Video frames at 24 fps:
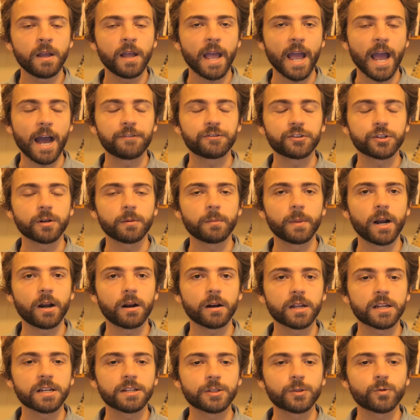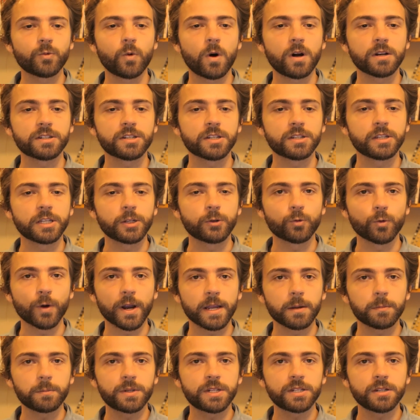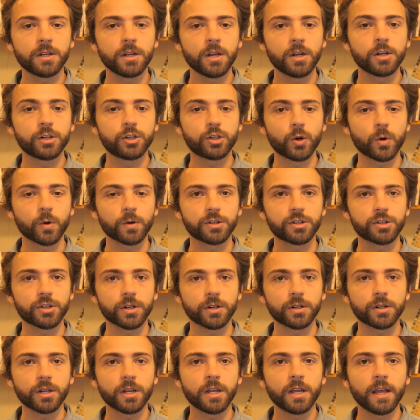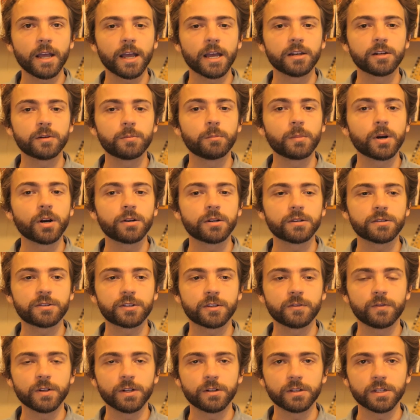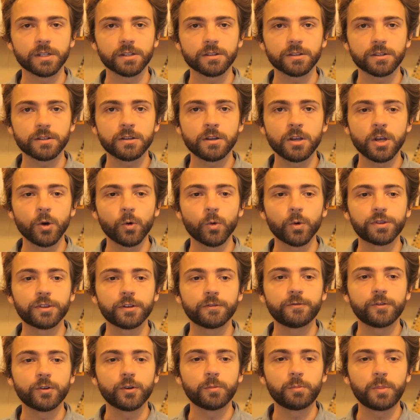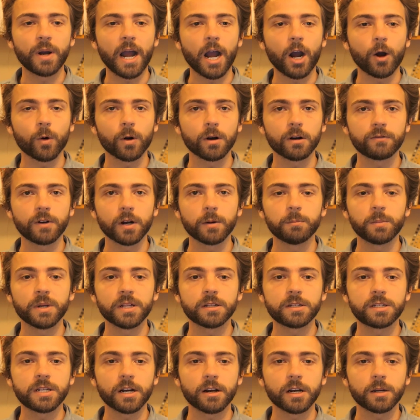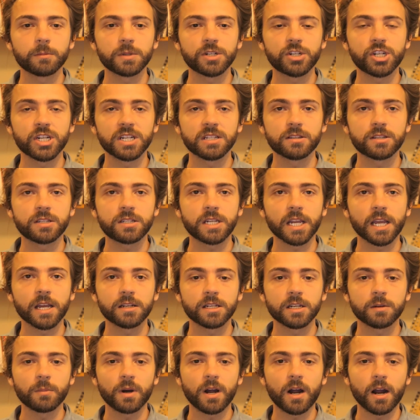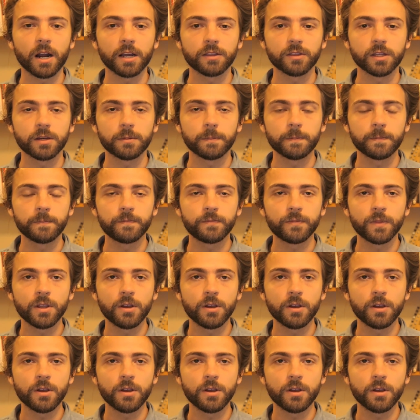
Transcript: after Americans wantonly raped, tortured, and murdered civilians with the full power of our military machine standing behind them,